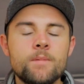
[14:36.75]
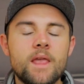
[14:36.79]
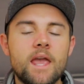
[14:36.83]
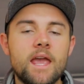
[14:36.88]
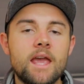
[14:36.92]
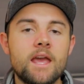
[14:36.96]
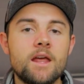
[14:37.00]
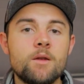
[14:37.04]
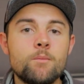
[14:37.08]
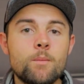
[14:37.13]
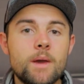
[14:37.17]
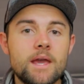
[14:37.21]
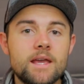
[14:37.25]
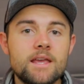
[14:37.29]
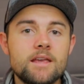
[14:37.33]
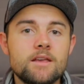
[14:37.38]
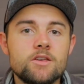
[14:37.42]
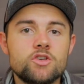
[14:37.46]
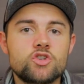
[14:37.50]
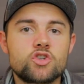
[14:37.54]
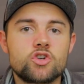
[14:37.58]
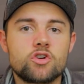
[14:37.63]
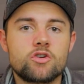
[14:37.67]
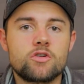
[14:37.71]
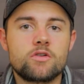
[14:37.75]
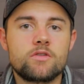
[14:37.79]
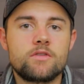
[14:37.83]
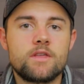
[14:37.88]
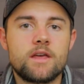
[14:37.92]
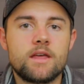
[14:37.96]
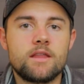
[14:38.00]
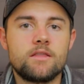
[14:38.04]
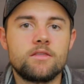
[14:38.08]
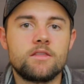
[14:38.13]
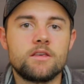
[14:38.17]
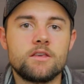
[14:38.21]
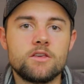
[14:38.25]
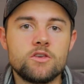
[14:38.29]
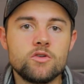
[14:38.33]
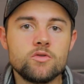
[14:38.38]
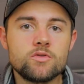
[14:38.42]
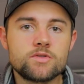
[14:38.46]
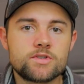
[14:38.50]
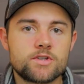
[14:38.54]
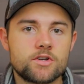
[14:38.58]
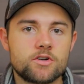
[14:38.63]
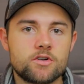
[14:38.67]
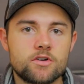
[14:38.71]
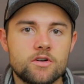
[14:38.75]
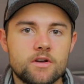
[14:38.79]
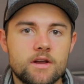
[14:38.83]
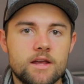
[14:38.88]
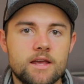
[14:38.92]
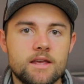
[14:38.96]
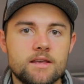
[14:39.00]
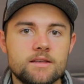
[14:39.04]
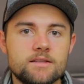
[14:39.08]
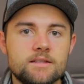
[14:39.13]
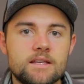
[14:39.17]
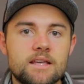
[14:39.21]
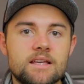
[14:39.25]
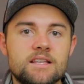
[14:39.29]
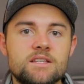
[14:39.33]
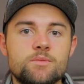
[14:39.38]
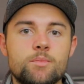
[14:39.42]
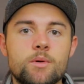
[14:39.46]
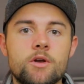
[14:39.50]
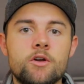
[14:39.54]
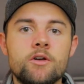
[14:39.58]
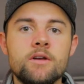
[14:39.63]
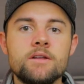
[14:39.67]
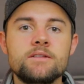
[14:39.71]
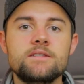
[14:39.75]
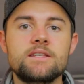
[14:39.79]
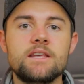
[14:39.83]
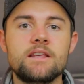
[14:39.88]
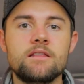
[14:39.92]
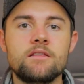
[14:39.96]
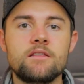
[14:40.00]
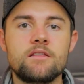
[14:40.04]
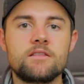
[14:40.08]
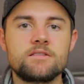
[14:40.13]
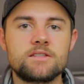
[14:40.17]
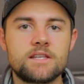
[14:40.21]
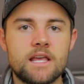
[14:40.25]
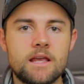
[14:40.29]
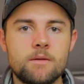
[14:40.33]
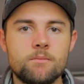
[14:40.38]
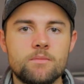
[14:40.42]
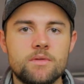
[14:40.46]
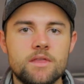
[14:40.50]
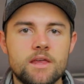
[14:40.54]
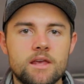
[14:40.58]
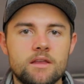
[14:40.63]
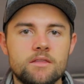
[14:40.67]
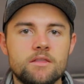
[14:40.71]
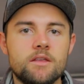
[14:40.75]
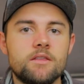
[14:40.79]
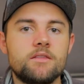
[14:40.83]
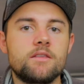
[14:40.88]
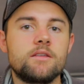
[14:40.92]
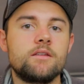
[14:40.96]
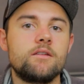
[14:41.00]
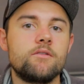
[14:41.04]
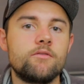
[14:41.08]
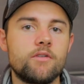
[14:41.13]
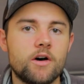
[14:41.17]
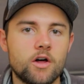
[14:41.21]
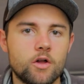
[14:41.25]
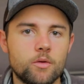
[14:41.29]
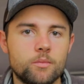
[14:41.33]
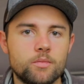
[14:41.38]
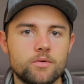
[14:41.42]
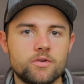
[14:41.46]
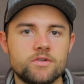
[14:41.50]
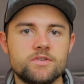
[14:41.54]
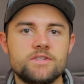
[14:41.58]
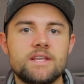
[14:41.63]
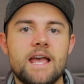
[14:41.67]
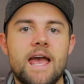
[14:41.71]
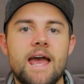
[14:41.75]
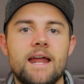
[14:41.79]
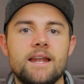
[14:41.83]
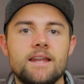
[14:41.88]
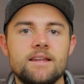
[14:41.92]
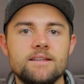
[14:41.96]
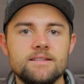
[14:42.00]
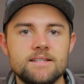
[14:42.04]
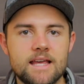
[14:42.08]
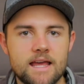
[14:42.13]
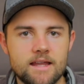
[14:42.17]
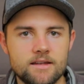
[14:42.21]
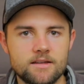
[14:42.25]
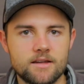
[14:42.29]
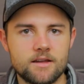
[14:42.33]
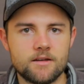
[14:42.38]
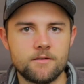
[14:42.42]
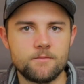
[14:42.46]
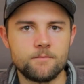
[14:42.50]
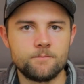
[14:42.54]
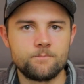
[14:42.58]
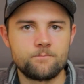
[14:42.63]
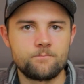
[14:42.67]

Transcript: and making sure that the user is experiencing the same thing that the developers had intended.